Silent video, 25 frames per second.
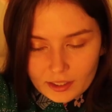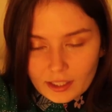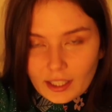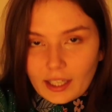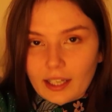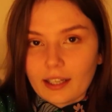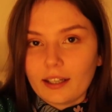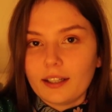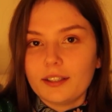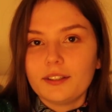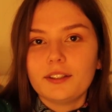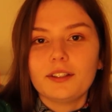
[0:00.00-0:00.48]

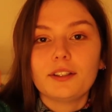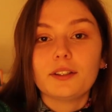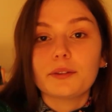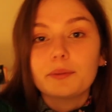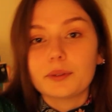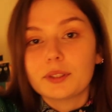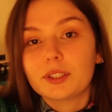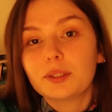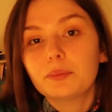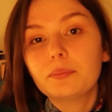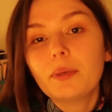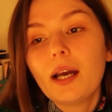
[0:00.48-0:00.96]
Yeah, I don't know
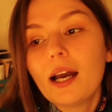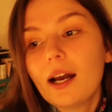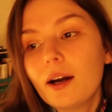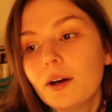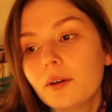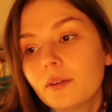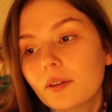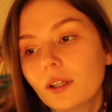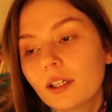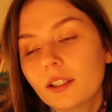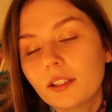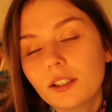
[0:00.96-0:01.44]
what it's
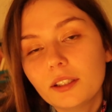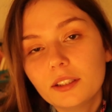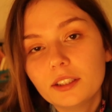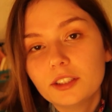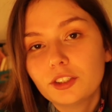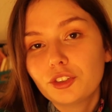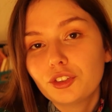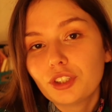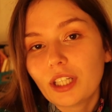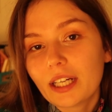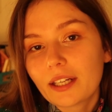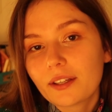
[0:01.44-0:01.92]
about. I know
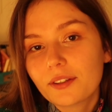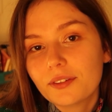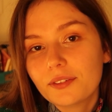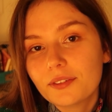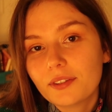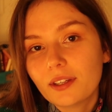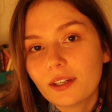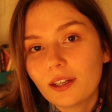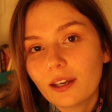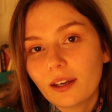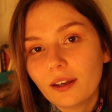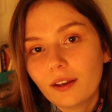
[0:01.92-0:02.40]
there's
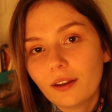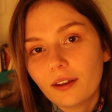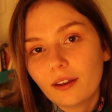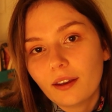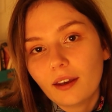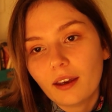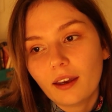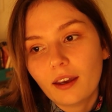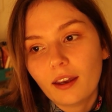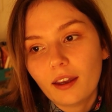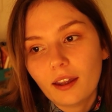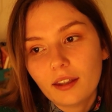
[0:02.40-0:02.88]
dragons in it,
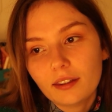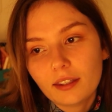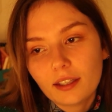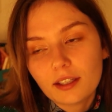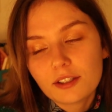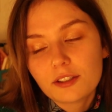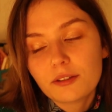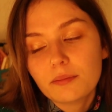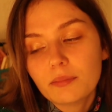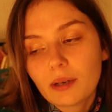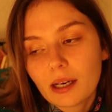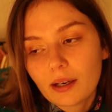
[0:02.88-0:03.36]
and
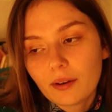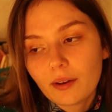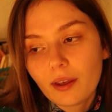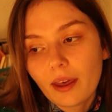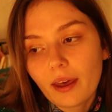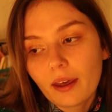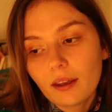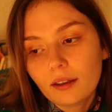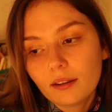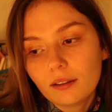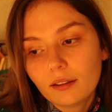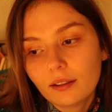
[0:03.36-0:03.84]
that's about
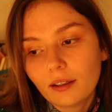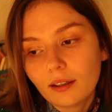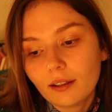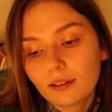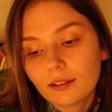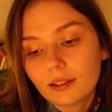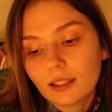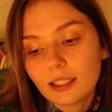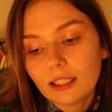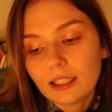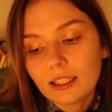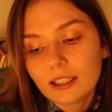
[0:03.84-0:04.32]
it.
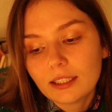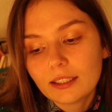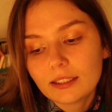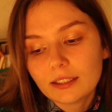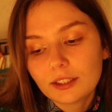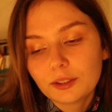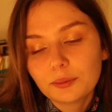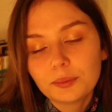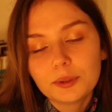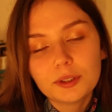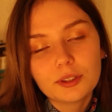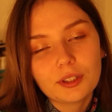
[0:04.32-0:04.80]
Uh,
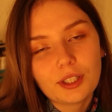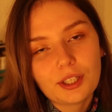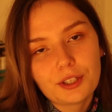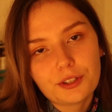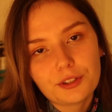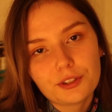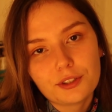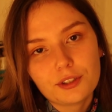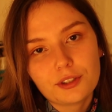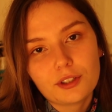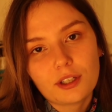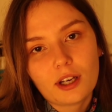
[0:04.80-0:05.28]
to be
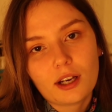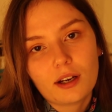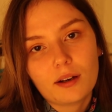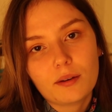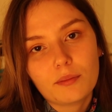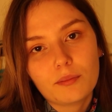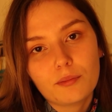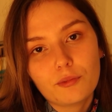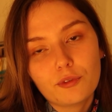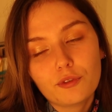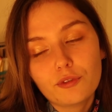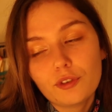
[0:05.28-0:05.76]
honest,
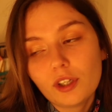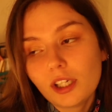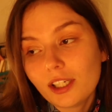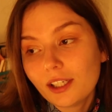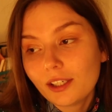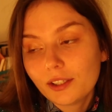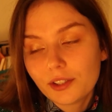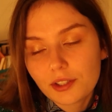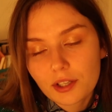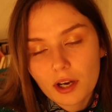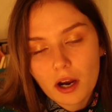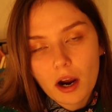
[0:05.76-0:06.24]
I'm
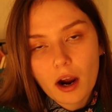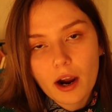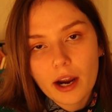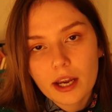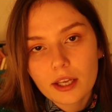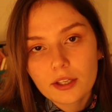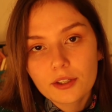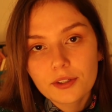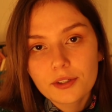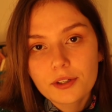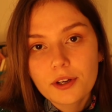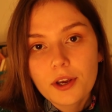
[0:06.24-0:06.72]
fully
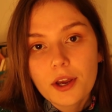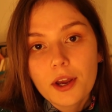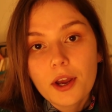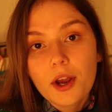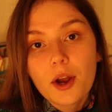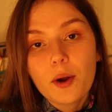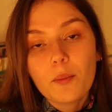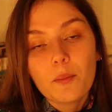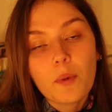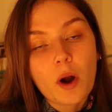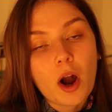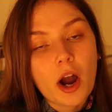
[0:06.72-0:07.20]
enticed
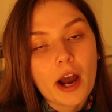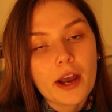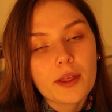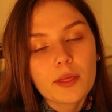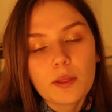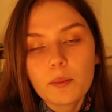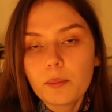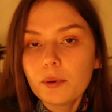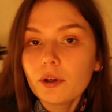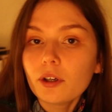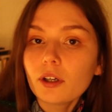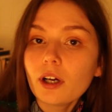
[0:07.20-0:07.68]
by
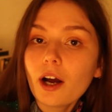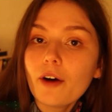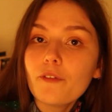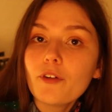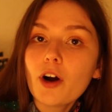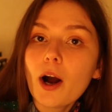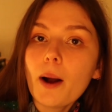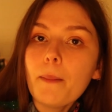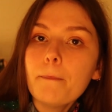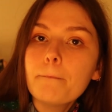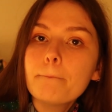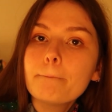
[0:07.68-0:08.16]
the book
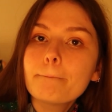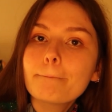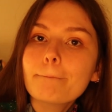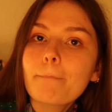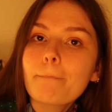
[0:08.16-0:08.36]
cover,